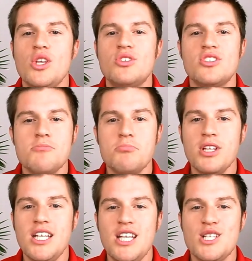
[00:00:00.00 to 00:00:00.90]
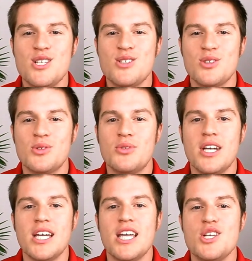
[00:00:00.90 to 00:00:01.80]
you simply need to do
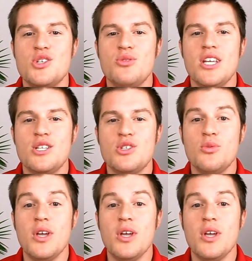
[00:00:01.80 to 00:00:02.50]
is you need to